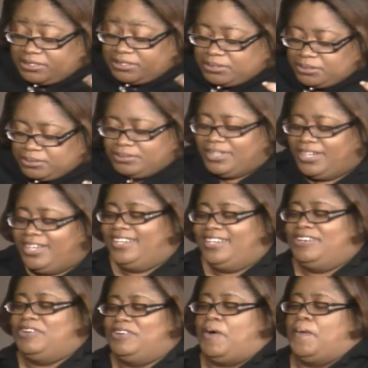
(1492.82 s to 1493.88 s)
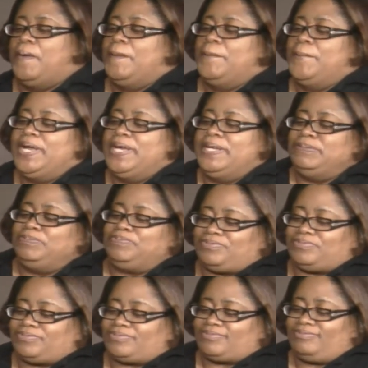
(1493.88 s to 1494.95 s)
No, you know, but
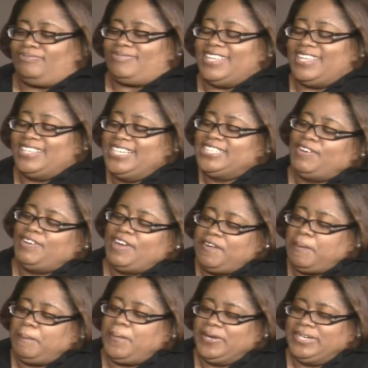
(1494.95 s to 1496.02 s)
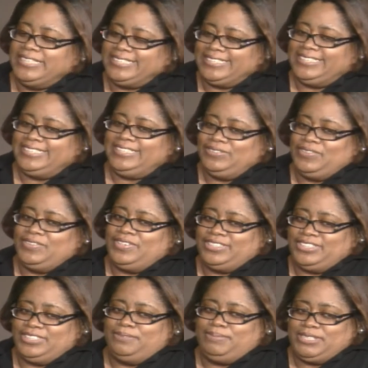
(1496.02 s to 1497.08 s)
this is very important. This is, you know,
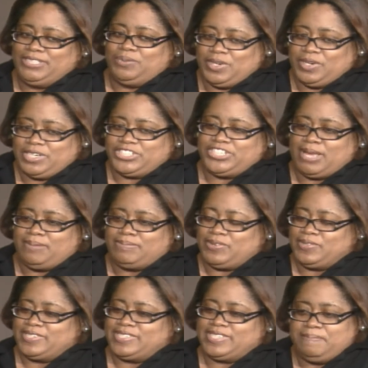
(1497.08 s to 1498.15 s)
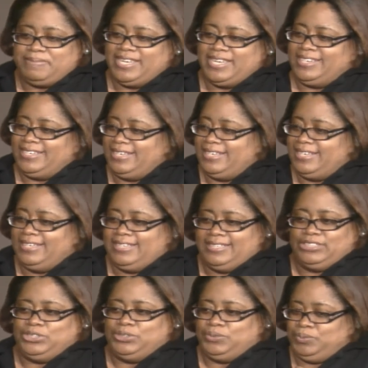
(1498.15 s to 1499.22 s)
there should be some workshops or something
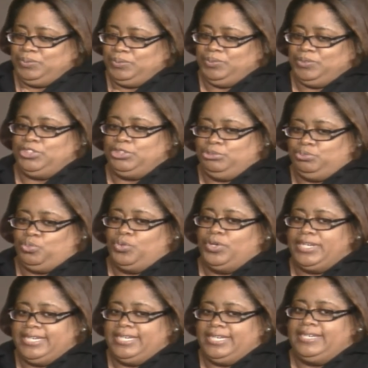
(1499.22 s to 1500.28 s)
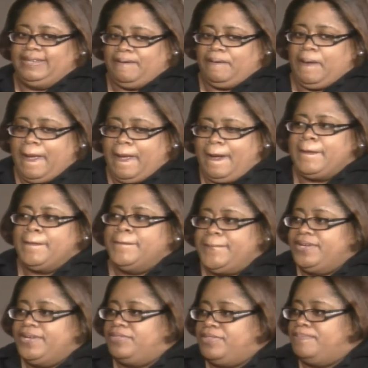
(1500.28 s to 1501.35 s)
to to really help
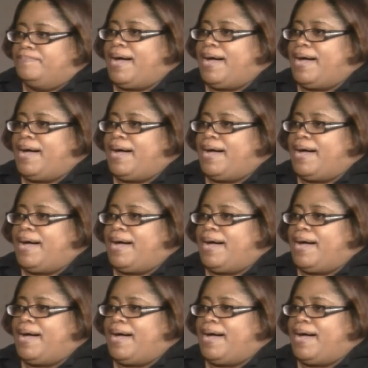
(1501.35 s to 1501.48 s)
build the